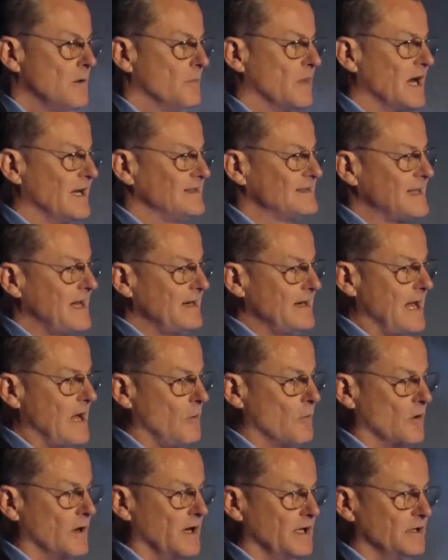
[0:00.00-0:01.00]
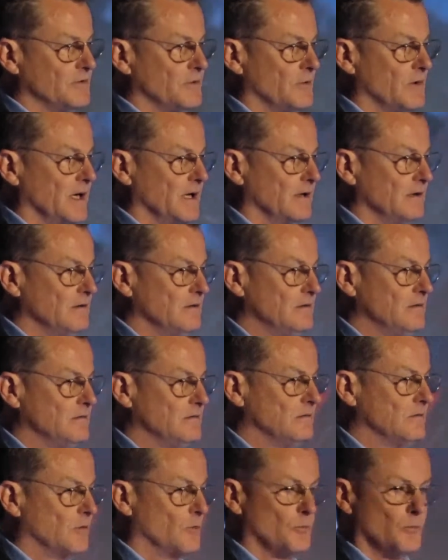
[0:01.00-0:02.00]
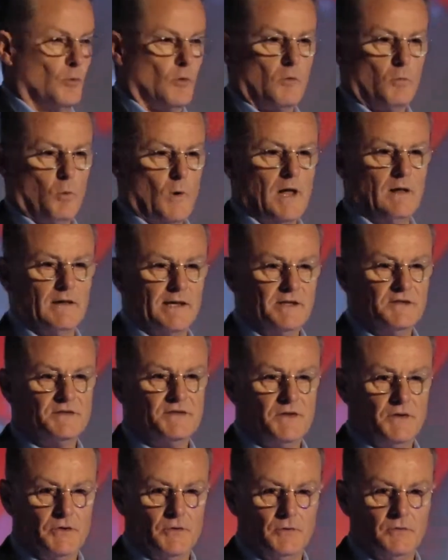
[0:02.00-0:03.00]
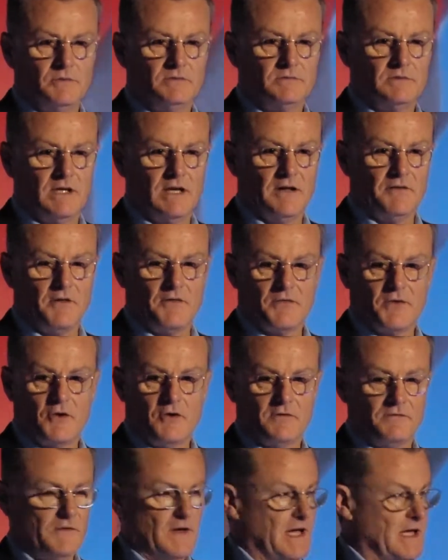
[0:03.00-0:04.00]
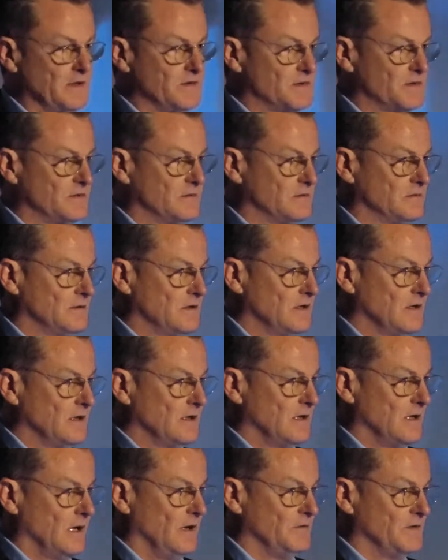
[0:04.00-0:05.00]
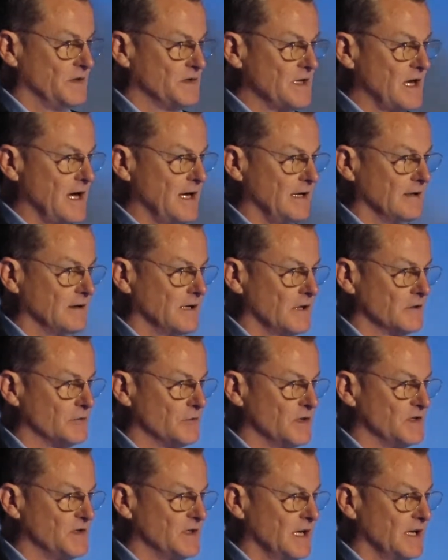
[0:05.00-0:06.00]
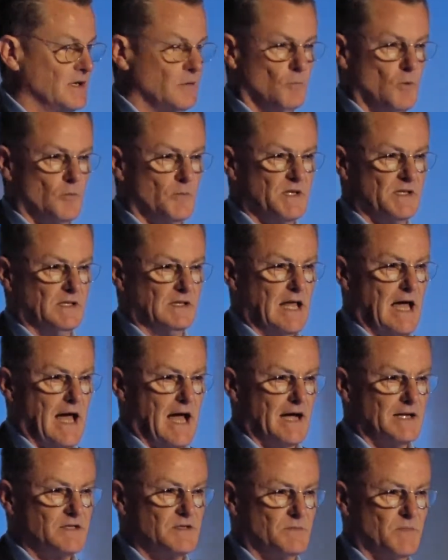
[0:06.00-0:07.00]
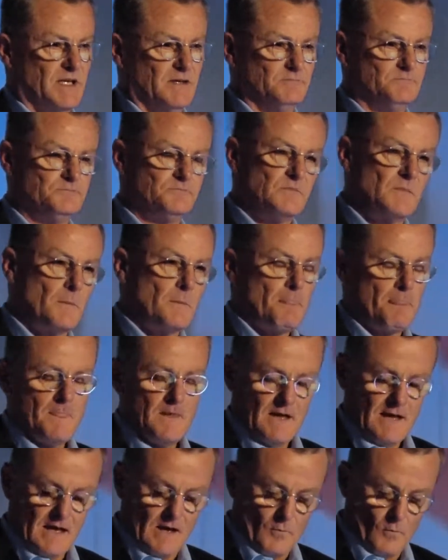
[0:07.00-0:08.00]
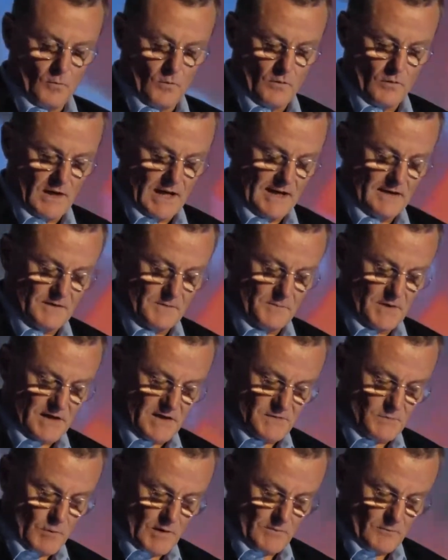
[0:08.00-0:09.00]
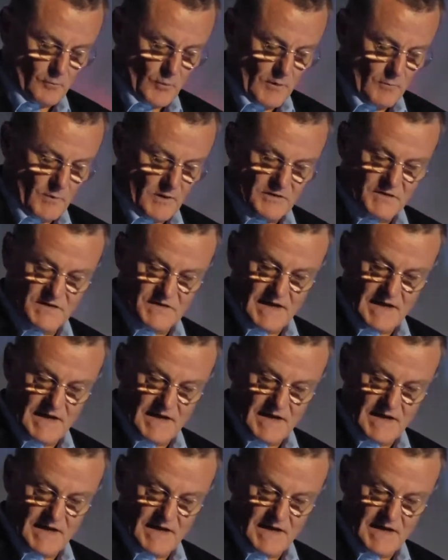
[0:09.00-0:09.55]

But I'd say now we're entering, or we're well into, the third phase of design in electricity, and it won't be the last, but because what we're